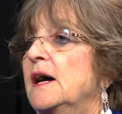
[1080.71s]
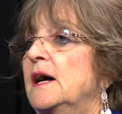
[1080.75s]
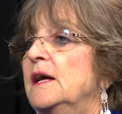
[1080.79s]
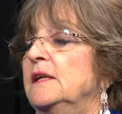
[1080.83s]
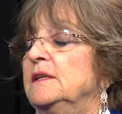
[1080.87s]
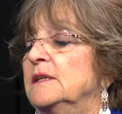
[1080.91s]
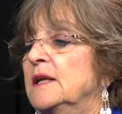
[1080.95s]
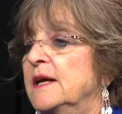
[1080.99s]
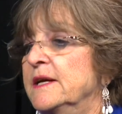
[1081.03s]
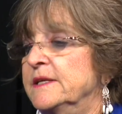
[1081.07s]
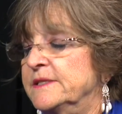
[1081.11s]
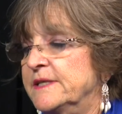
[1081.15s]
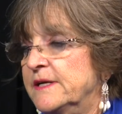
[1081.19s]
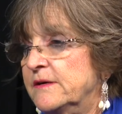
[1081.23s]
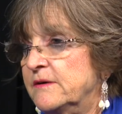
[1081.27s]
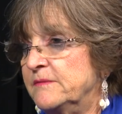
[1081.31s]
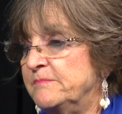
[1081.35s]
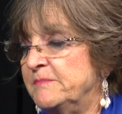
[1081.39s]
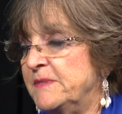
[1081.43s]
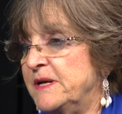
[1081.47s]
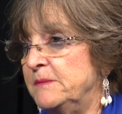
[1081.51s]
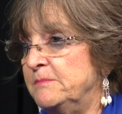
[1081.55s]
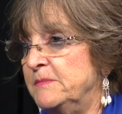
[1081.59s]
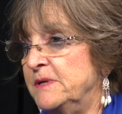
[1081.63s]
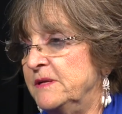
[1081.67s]
I liked how it
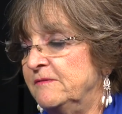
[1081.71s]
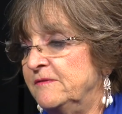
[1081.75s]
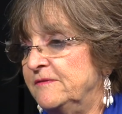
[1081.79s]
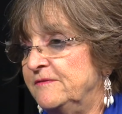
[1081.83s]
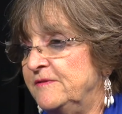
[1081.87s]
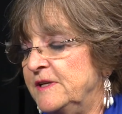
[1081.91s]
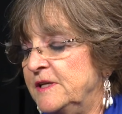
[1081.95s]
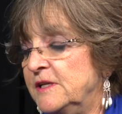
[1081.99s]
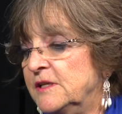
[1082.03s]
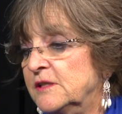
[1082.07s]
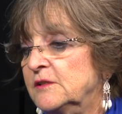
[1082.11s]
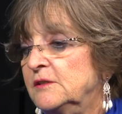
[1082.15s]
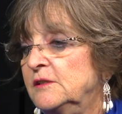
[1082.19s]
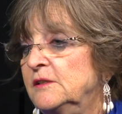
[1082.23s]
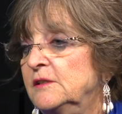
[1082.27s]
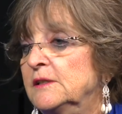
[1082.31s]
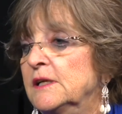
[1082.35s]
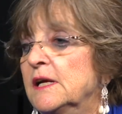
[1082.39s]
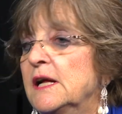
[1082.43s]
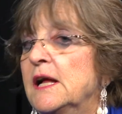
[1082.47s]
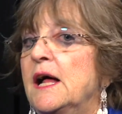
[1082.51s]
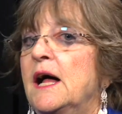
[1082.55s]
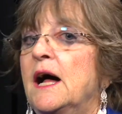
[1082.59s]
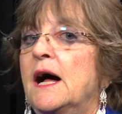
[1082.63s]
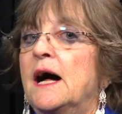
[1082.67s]
made me feel.
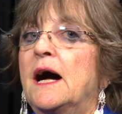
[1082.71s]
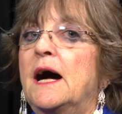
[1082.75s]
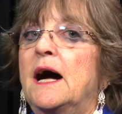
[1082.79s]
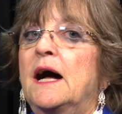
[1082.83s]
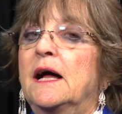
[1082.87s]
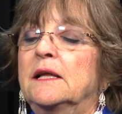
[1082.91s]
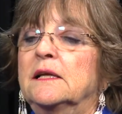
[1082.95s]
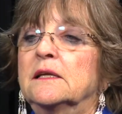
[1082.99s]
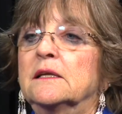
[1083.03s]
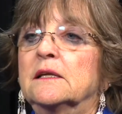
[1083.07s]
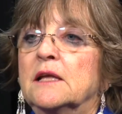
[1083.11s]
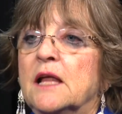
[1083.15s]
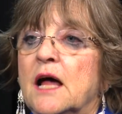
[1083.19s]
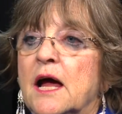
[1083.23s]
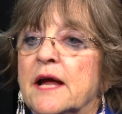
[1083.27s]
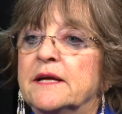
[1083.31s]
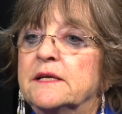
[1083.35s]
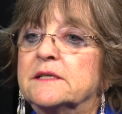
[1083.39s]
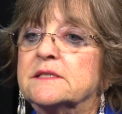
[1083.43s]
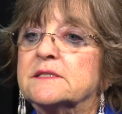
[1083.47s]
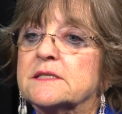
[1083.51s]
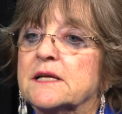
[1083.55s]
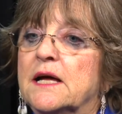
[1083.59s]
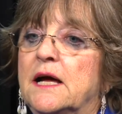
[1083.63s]
I liked